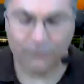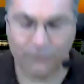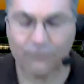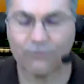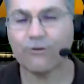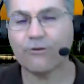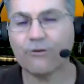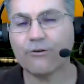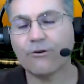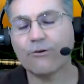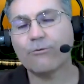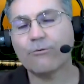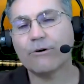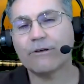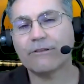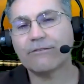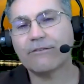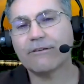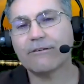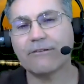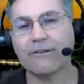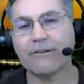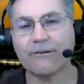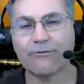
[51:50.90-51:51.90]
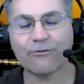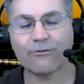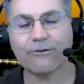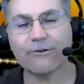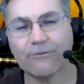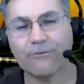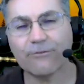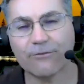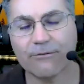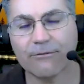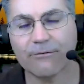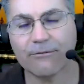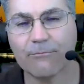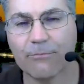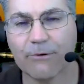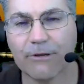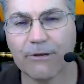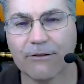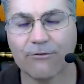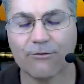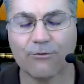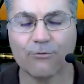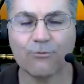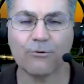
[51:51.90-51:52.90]
Do you know what the difference
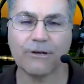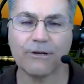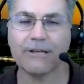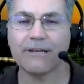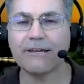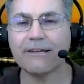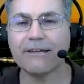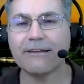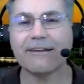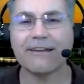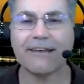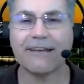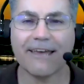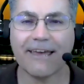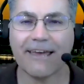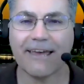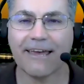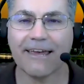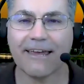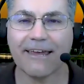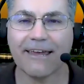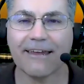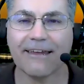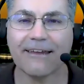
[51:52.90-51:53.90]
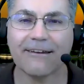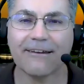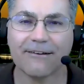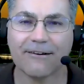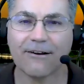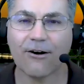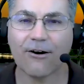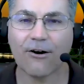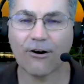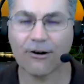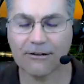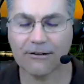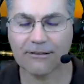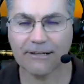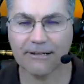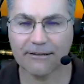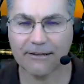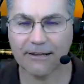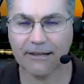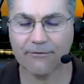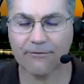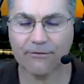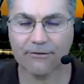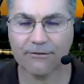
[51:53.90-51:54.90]
between a Harley
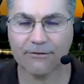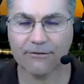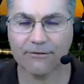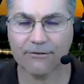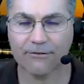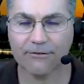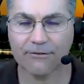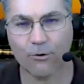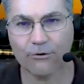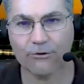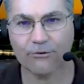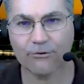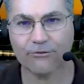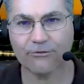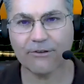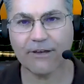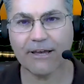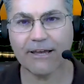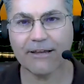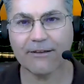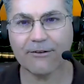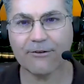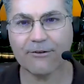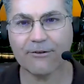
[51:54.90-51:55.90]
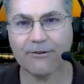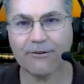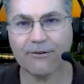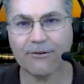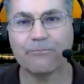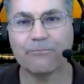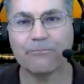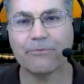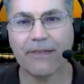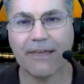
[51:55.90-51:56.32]
Davidson motorcycle